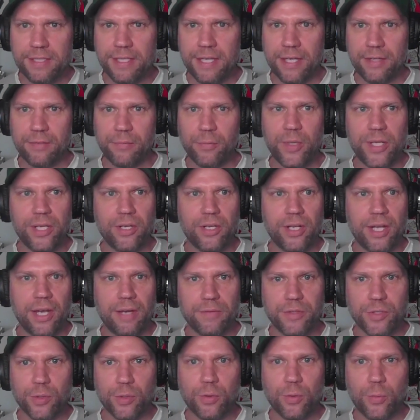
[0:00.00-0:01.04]
And if we don't
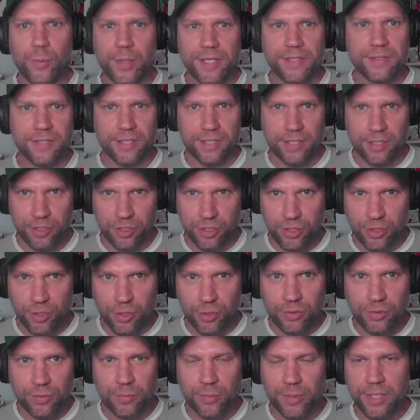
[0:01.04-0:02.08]
have tall wings that can
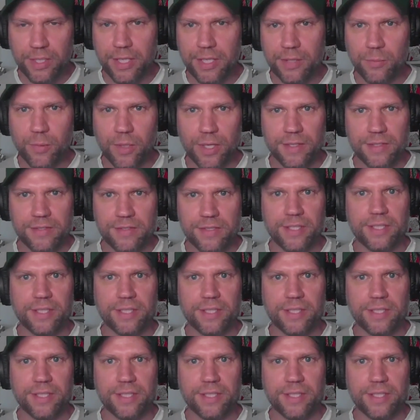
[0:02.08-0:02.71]
shoot, we need ones that